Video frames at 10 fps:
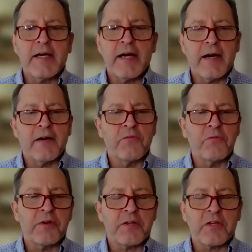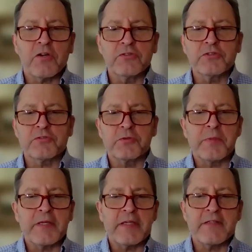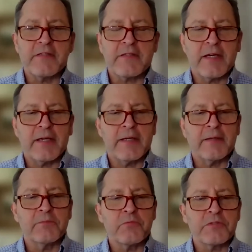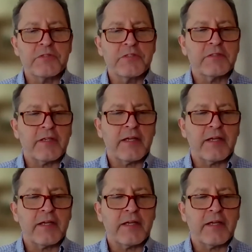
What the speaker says: where the cultural piece was just